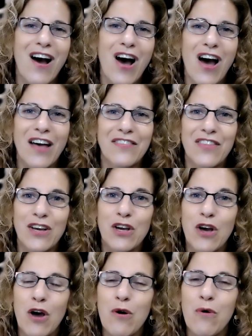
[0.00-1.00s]
on the
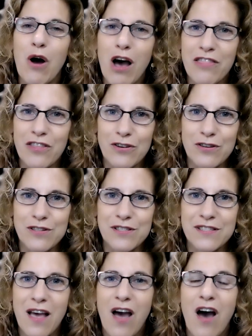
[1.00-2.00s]

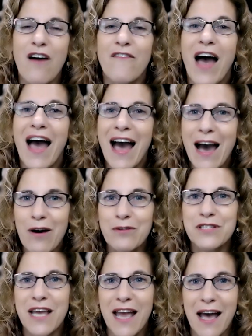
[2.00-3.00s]
co-authors of How
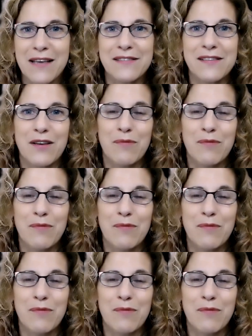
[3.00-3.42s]
to Ask